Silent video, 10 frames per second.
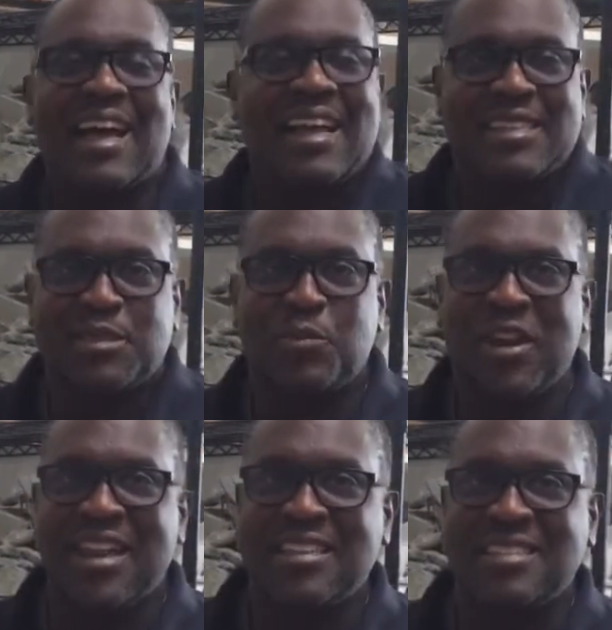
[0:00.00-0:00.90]
highest
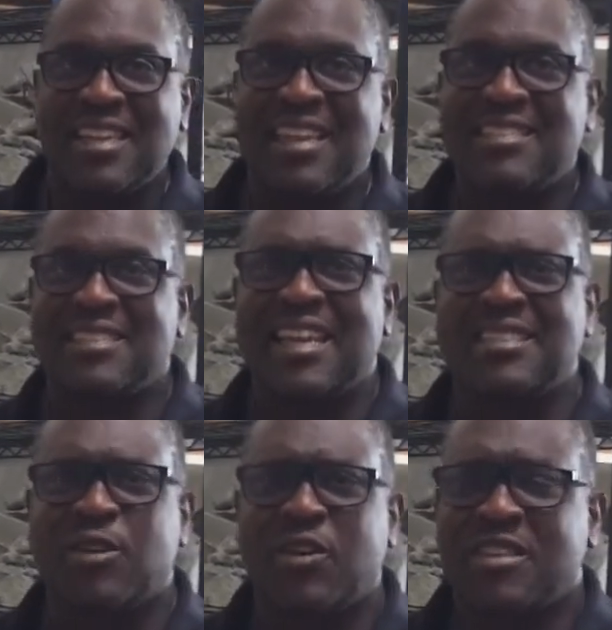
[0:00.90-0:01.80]
praise
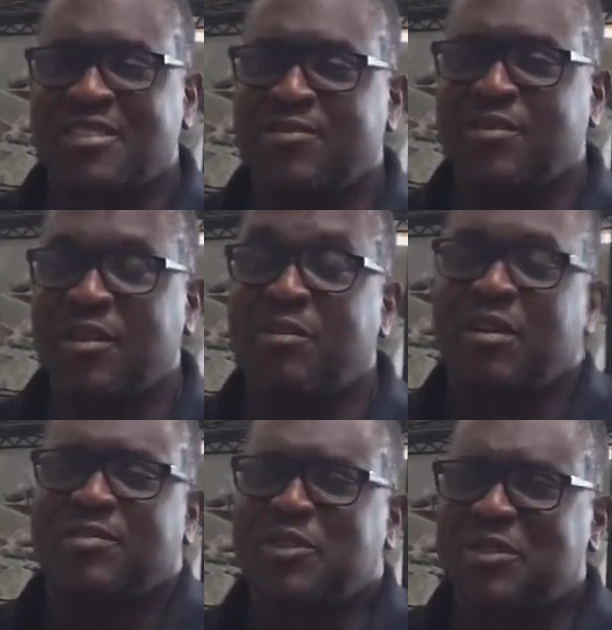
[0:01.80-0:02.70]
as an artist.
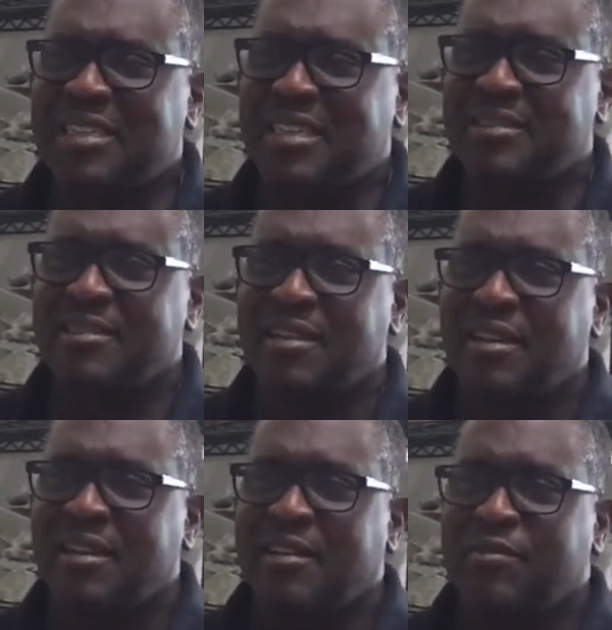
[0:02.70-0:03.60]
Certainly
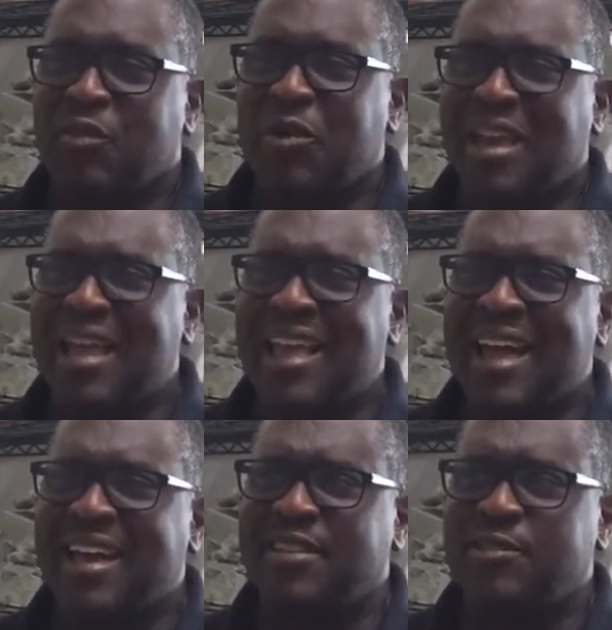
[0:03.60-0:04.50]
for what
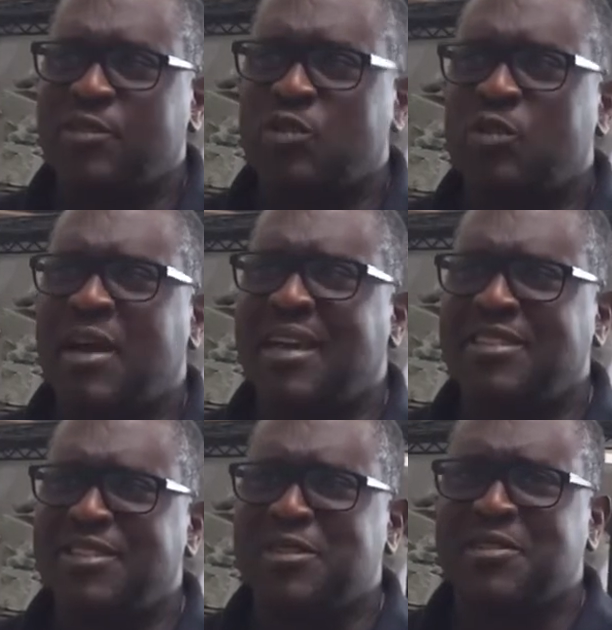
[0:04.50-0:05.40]
I try
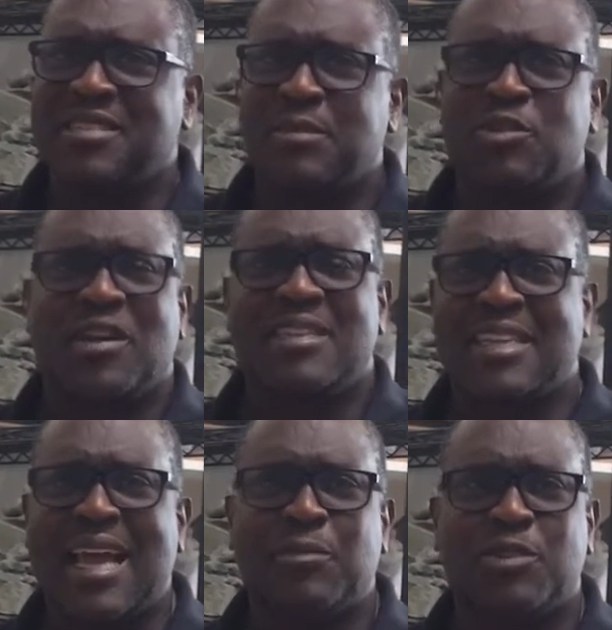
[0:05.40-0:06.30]
and do, because I'm trying to
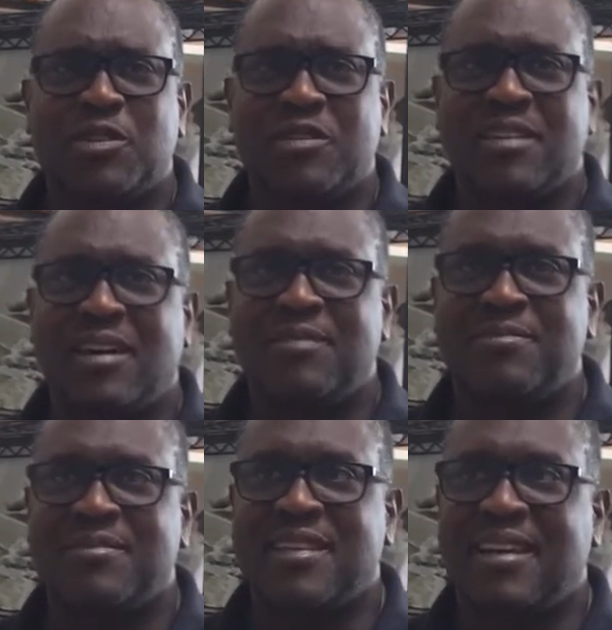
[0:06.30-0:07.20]
capture
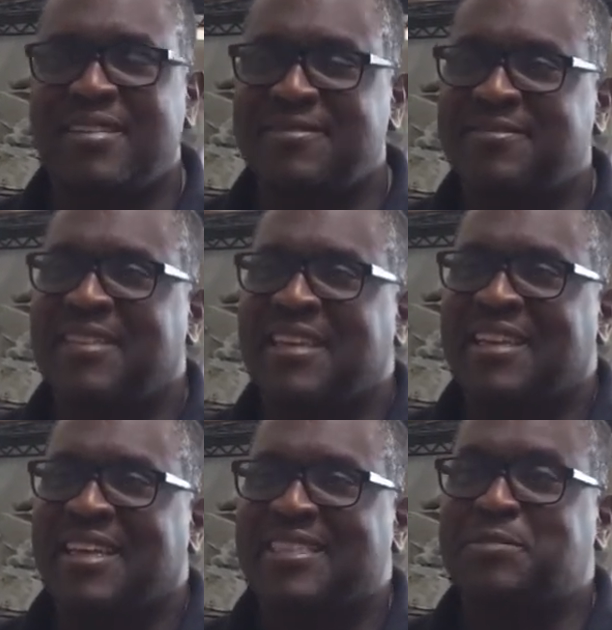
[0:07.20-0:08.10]

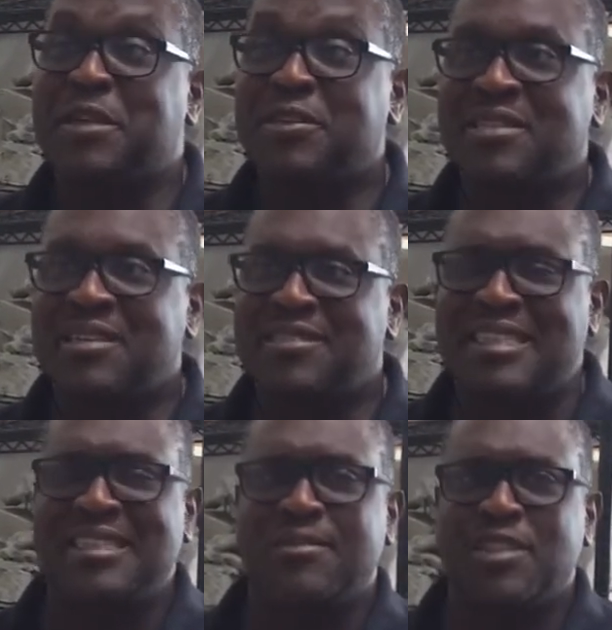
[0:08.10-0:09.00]
a spirit of an
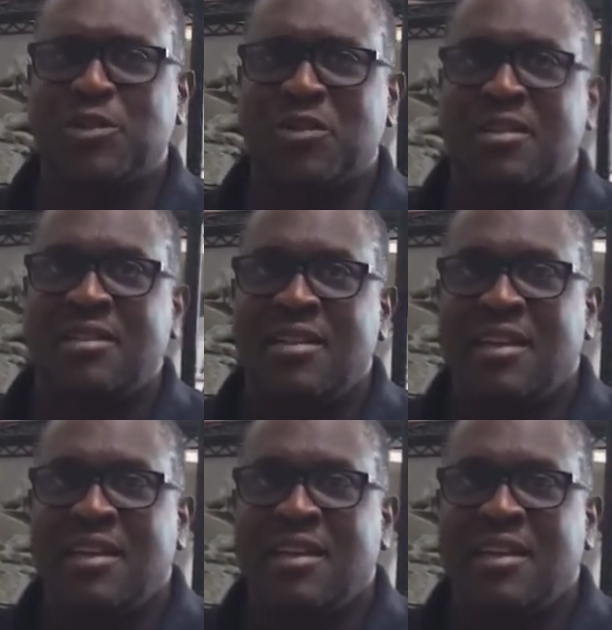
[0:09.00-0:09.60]
individual